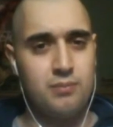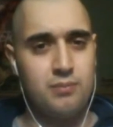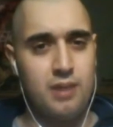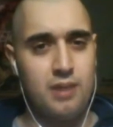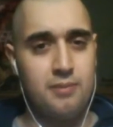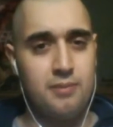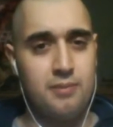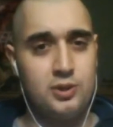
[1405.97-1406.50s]
a
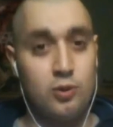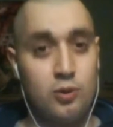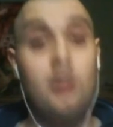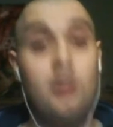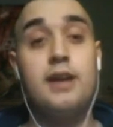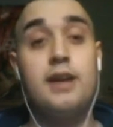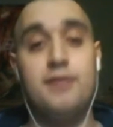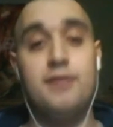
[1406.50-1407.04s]

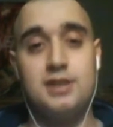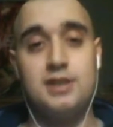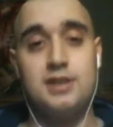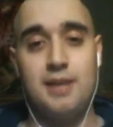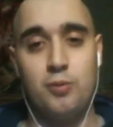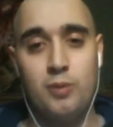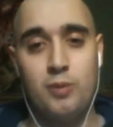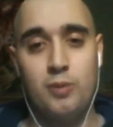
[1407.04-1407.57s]
majority of the time
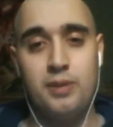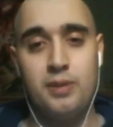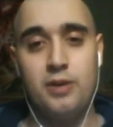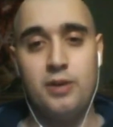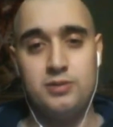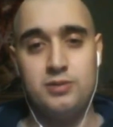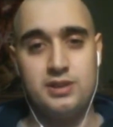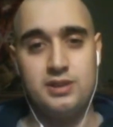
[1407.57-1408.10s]
it would be
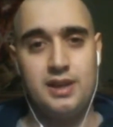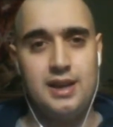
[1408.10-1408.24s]
used